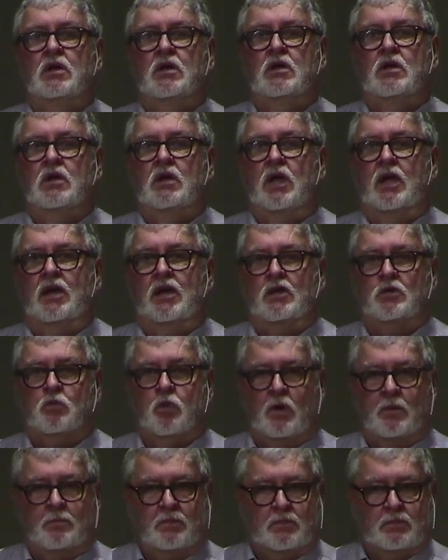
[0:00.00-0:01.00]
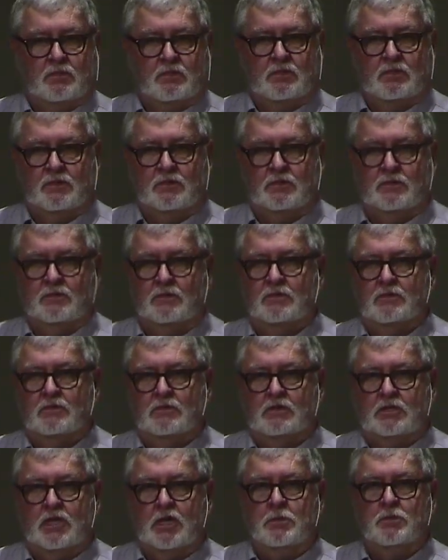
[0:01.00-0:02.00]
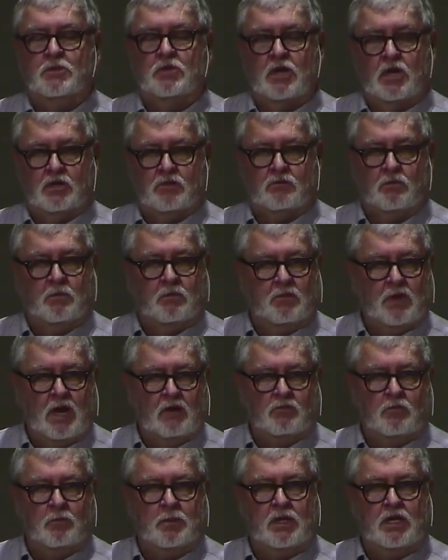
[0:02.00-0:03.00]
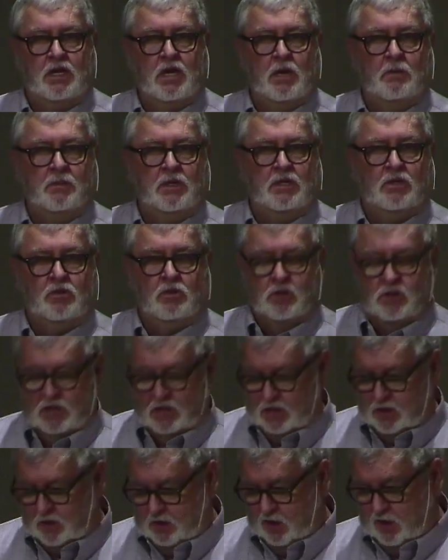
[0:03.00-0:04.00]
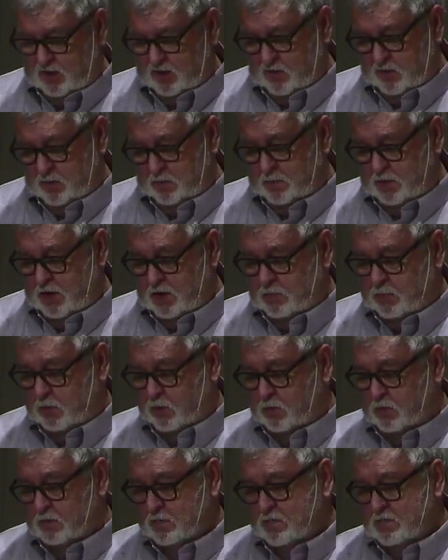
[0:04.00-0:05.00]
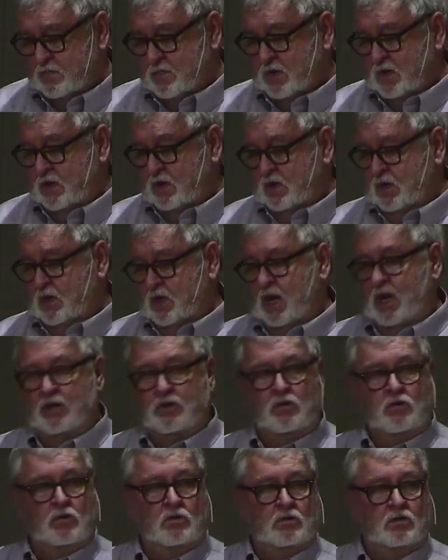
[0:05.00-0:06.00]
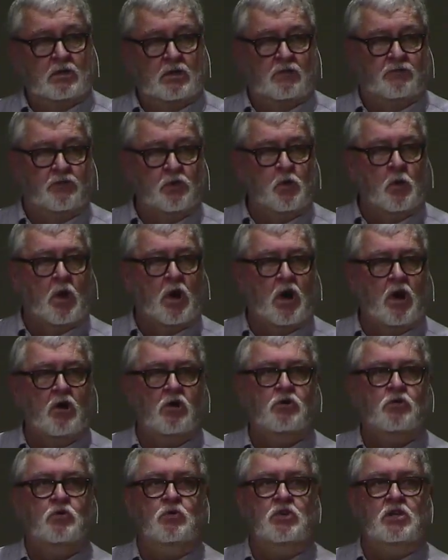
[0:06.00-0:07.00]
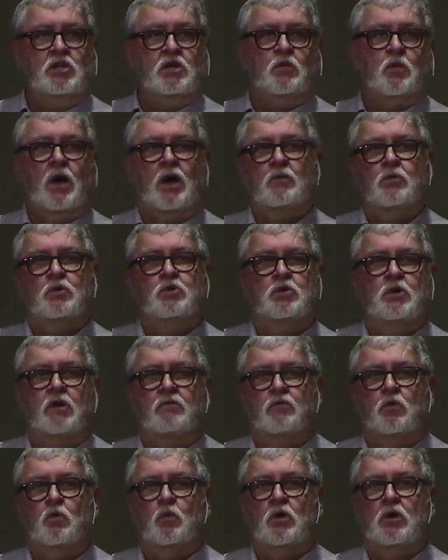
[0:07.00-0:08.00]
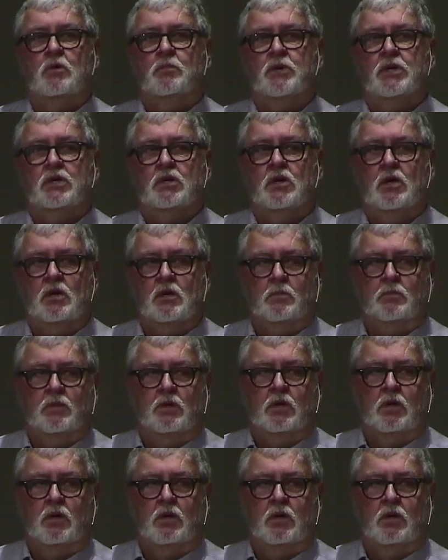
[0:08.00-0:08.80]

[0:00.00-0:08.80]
And that's what keeps us from ever becoming cookie cutter people. And if you are unique, why would you ever want to become a